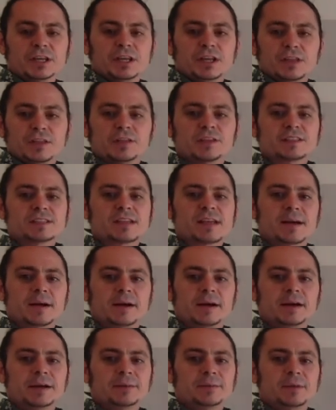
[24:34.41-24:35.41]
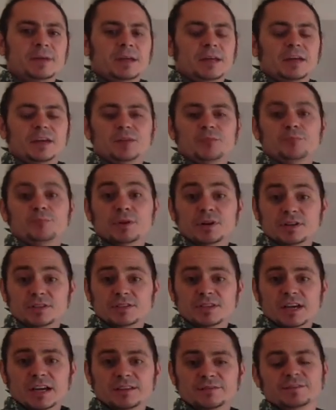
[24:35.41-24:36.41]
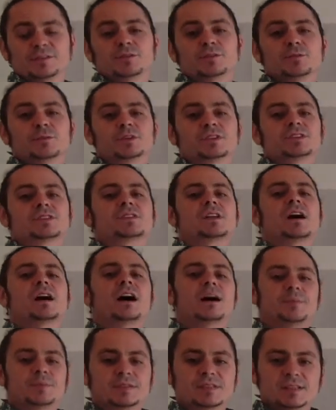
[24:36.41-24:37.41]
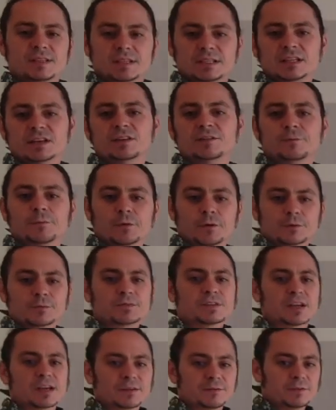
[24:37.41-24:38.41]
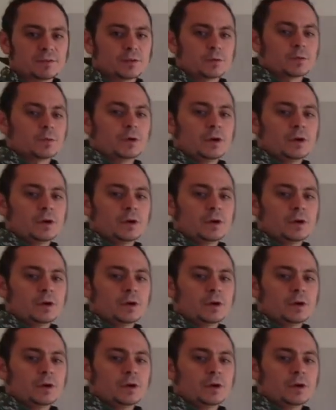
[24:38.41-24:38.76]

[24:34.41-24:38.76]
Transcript: this time in bird's eye view, which is the opposite of worm's eye view.